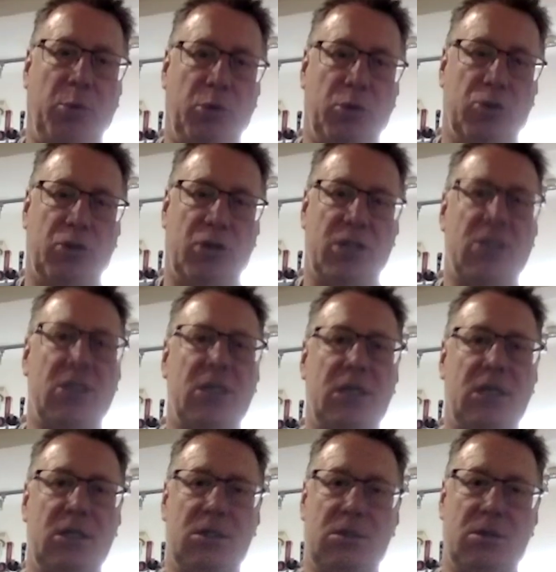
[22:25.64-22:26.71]
of
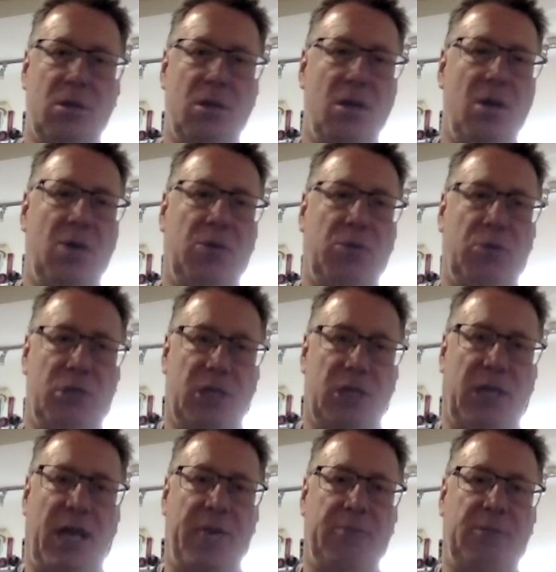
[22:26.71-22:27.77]
trustees was a
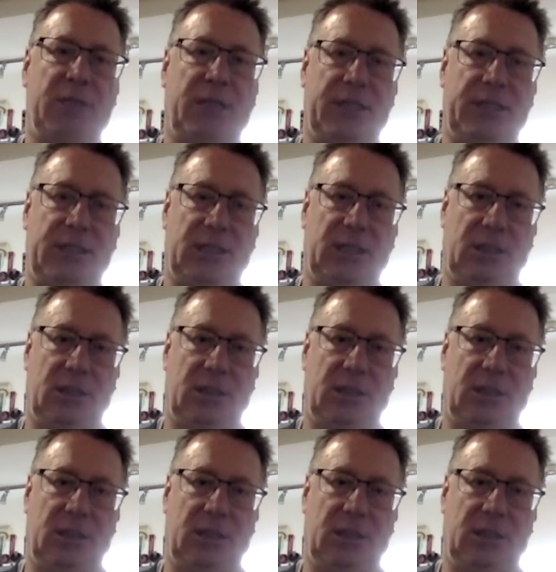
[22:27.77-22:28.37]
game changer.